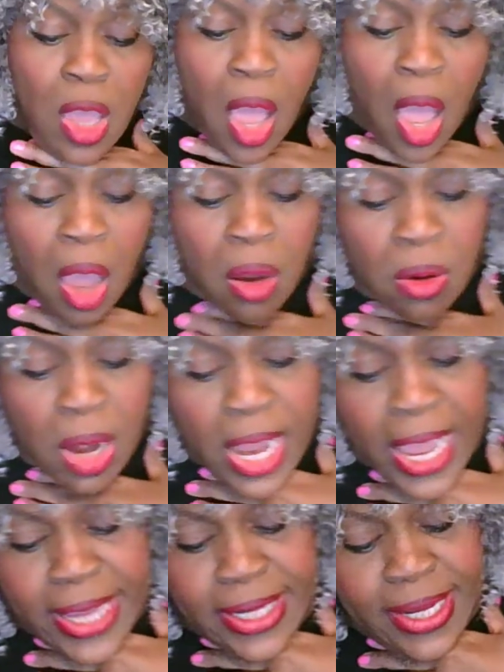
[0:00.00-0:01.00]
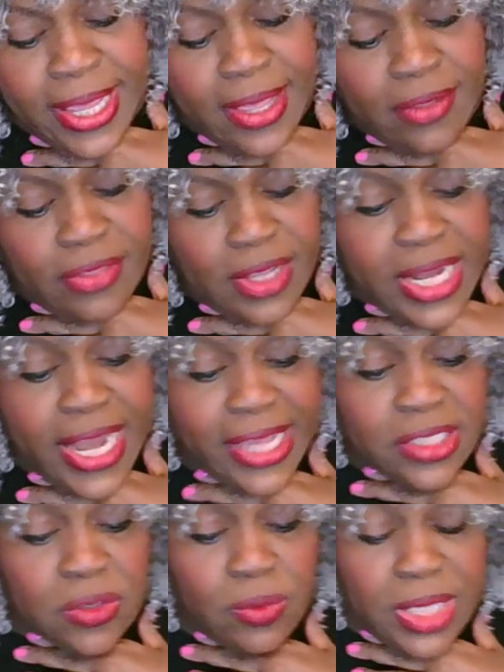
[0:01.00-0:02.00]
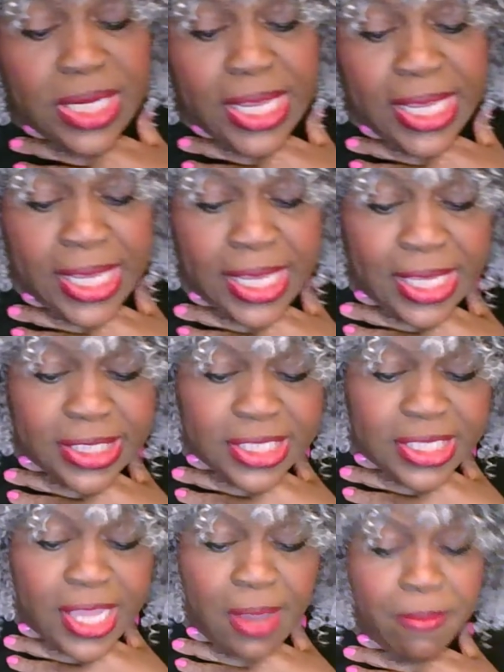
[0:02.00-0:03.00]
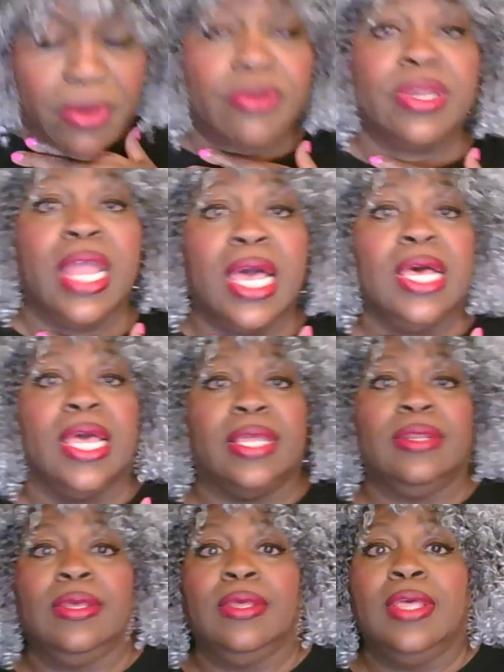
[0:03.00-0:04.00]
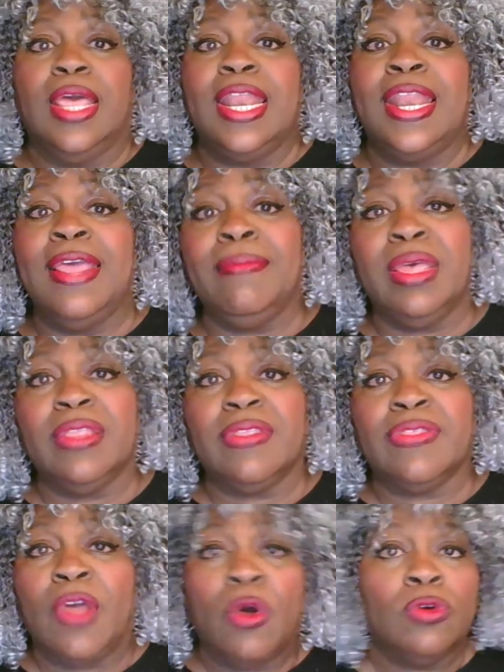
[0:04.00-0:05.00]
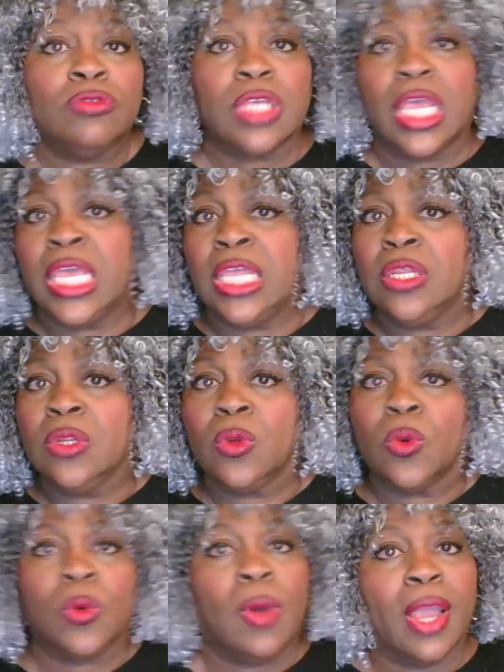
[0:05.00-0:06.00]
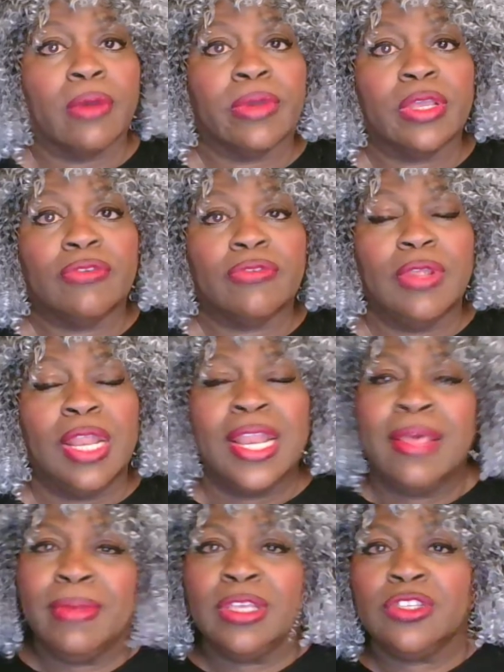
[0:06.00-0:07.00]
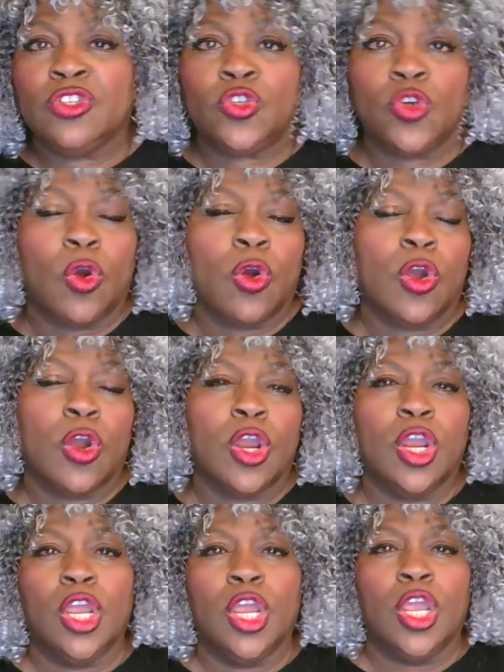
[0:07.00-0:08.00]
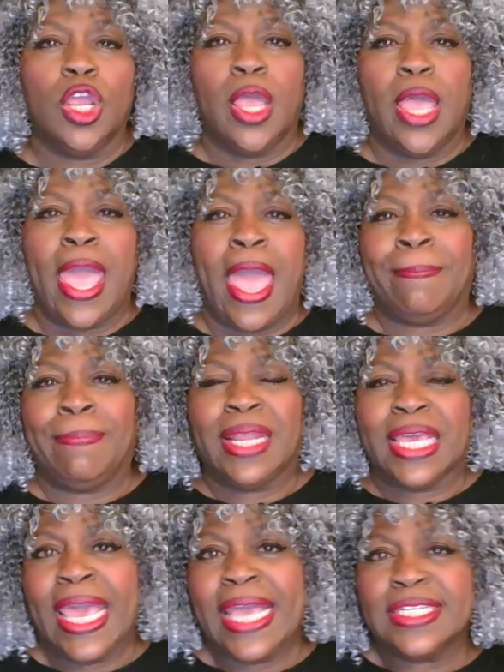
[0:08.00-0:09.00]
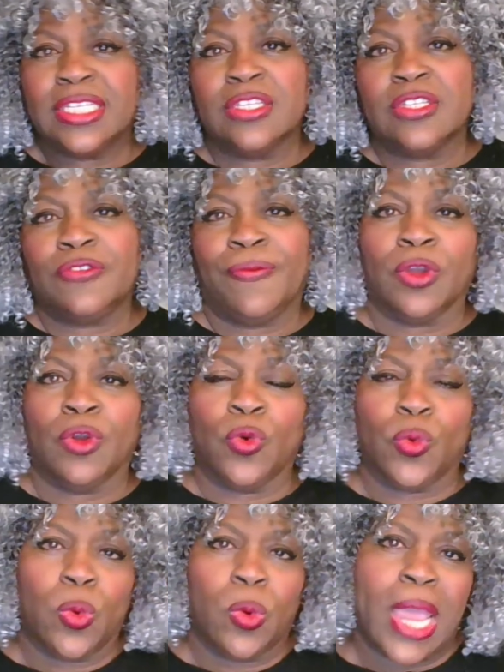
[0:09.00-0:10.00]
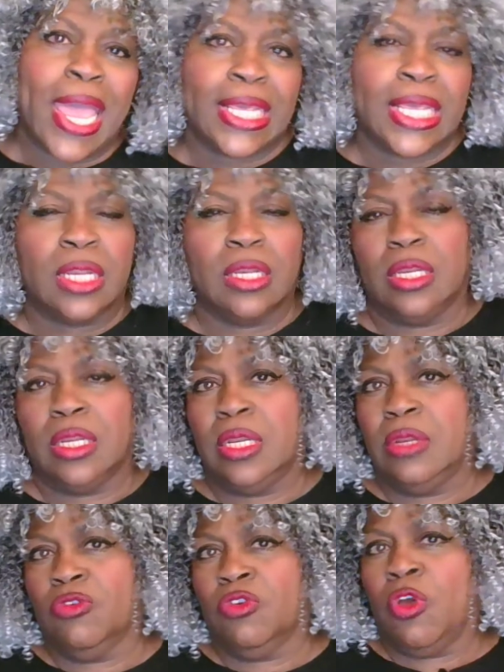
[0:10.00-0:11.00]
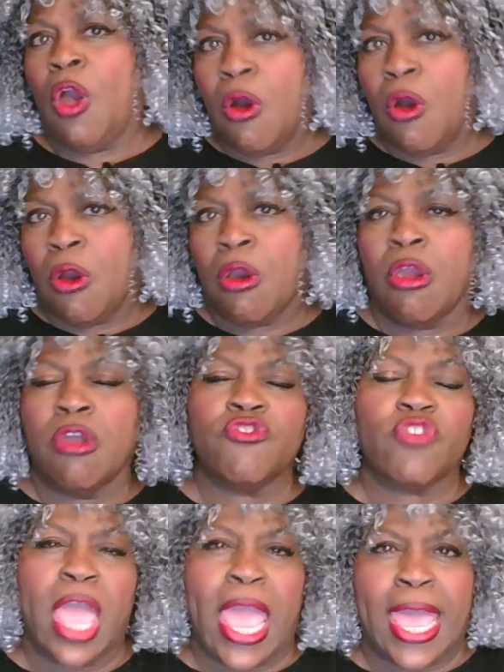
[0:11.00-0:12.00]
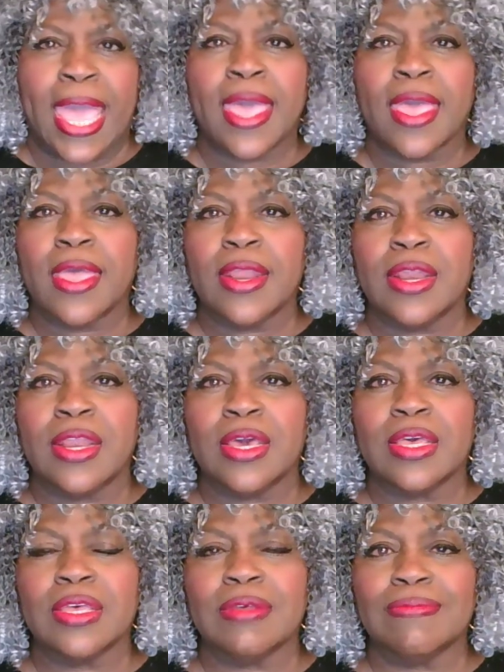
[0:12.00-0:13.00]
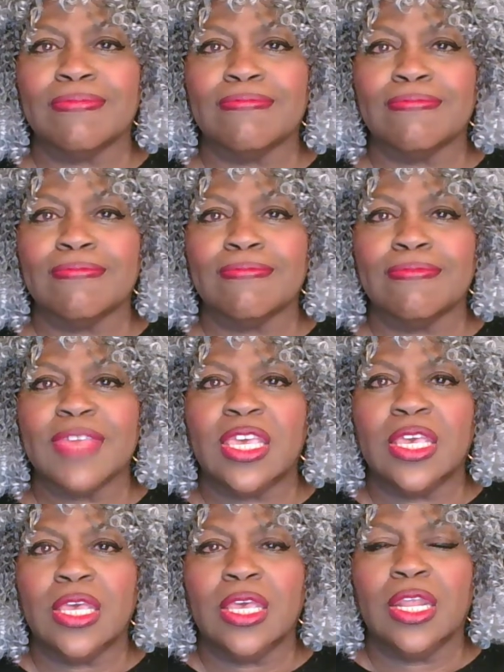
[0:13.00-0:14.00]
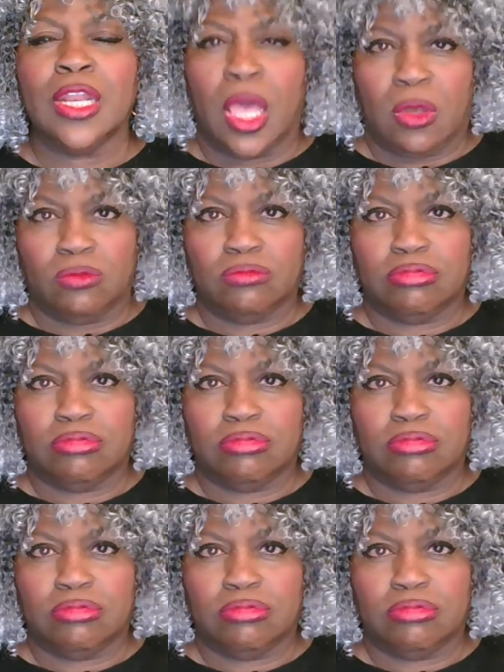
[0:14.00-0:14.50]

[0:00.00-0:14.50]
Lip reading: All right. Now, the next one is number 9. Limit those inquiries. Limit your applications for credit cards and loans.